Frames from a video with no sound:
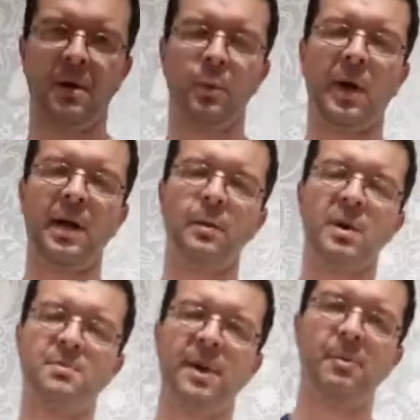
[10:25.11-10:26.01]
way in
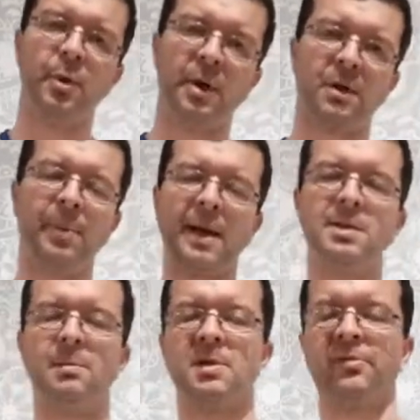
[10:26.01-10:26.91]
which people would expect
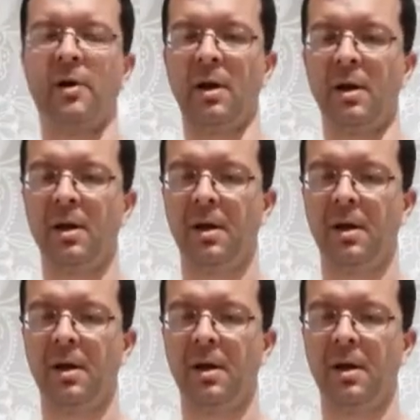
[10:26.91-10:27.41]
him to fight.